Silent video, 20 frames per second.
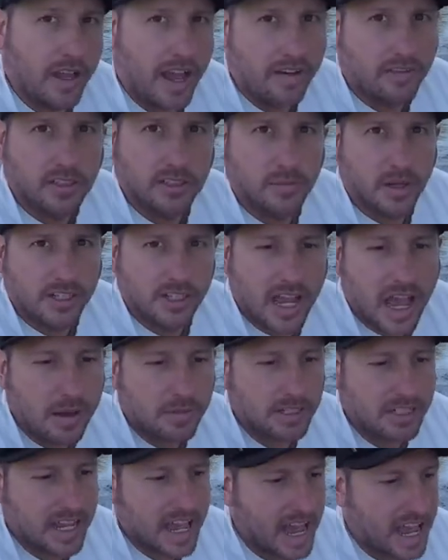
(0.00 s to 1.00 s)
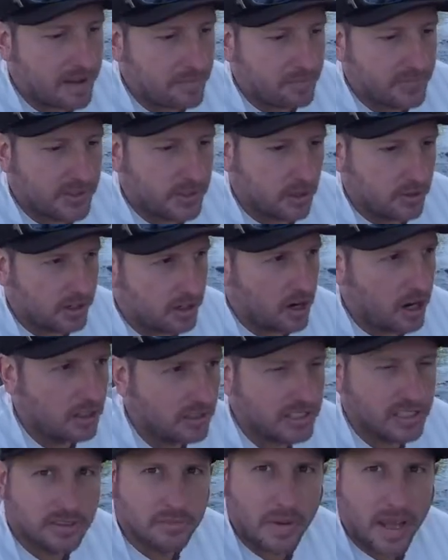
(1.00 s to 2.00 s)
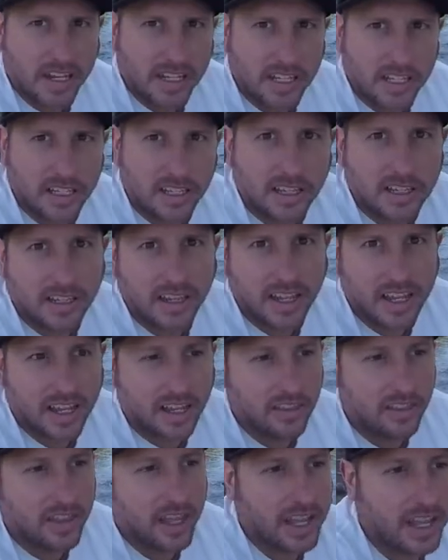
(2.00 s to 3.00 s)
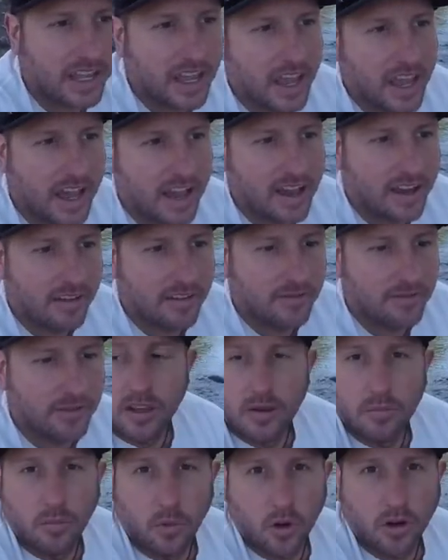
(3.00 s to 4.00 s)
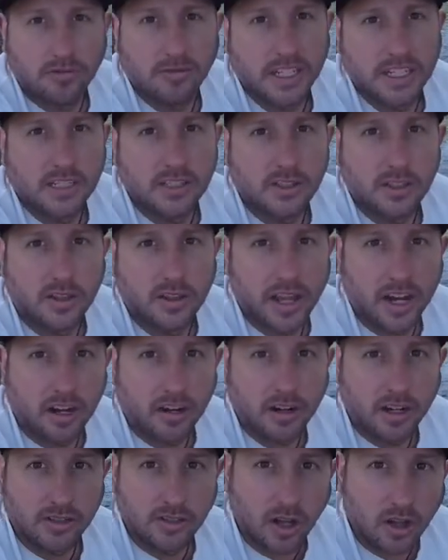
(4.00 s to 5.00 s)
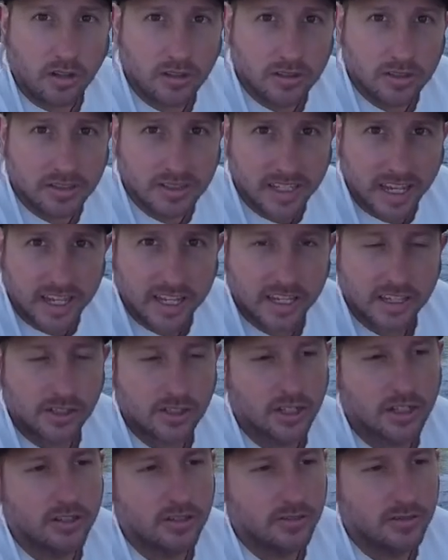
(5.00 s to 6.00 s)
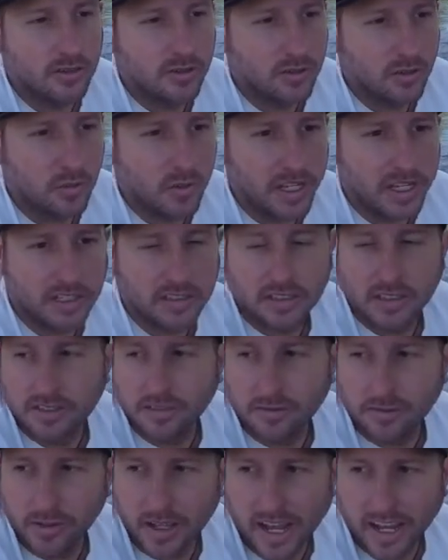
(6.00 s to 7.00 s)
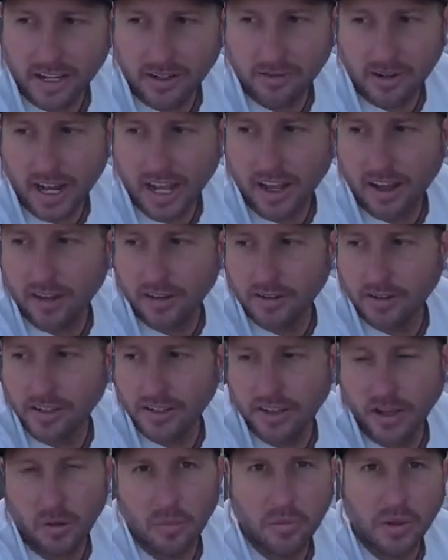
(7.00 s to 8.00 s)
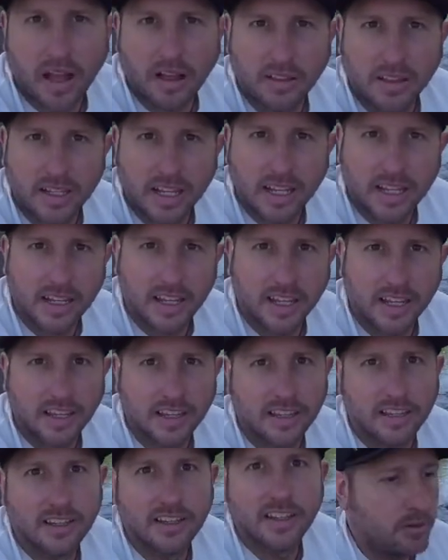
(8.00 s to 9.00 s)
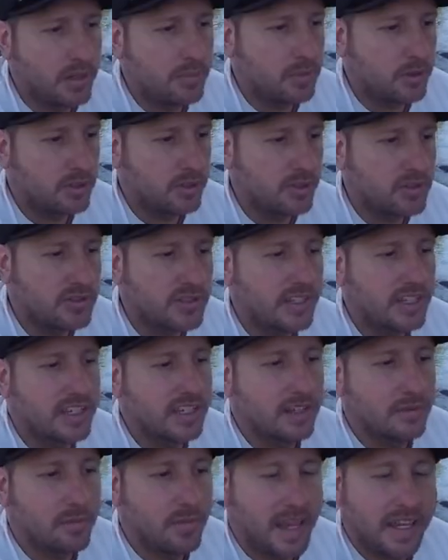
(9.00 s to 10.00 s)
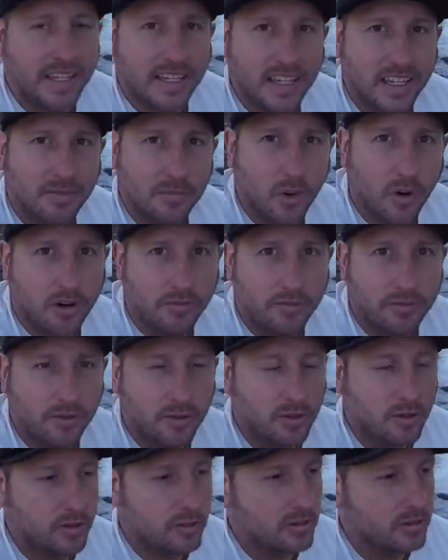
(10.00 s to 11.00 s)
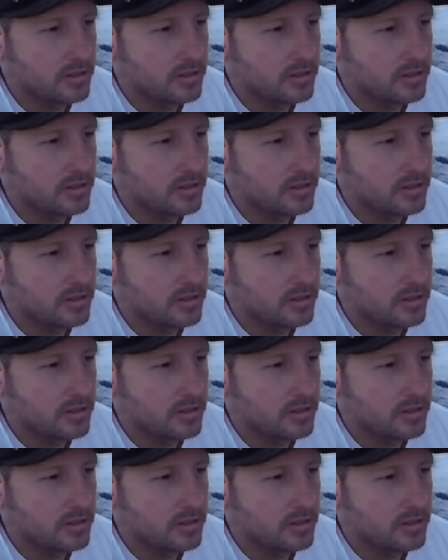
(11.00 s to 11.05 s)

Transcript: have as much habitat, and so there aren't as many, and they have morphed into their adult stage and grew the wings into flying around, help pollinating, reproducing, and making more food.